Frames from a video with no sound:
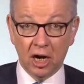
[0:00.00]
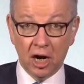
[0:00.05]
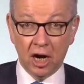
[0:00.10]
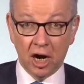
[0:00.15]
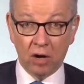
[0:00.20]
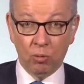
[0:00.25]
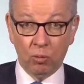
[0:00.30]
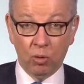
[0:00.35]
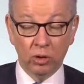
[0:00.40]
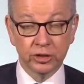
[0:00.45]

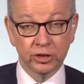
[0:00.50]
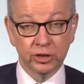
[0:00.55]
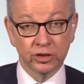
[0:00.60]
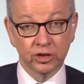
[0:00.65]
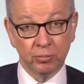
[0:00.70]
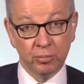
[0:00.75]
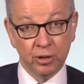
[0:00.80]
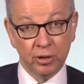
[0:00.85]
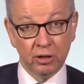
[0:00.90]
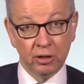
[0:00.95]
waters are
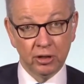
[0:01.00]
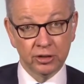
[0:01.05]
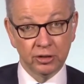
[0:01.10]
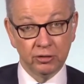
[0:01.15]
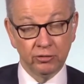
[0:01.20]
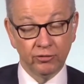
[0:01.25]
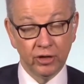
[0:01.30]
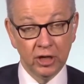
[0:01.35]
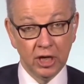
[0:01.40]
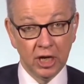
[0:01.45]
part of
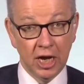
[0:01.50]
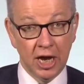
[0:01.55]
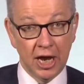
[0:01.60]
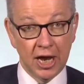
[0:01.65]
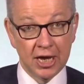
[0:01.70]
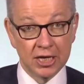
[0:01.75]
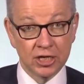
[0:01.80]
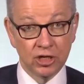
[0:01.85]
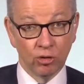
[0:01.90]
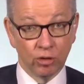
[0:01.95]

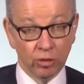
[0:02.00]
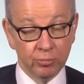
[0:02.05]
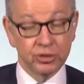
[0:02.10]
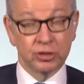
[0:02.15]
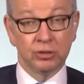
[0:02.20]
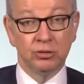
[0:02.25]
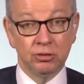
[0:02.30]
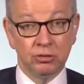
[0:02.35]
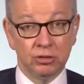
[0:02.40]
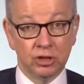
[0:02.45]
Europe's
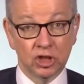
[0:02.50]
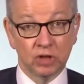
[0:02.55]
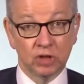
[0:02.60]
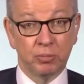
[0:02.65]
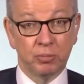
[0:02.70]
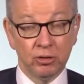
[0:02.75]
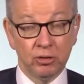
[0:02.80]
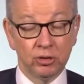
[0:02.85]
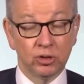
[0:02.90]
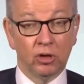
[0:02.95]
to
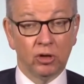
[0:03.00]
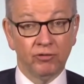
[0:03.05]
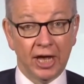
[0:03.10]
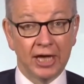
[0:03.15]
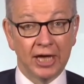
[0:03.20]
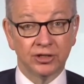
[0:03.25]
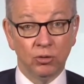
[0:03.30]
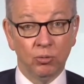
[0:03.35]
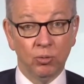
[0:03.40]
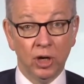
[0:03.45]
dispose of, as
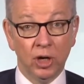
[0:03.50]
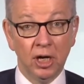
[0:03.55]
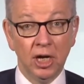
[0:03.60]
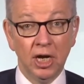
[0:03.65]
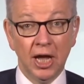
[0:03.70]
it were.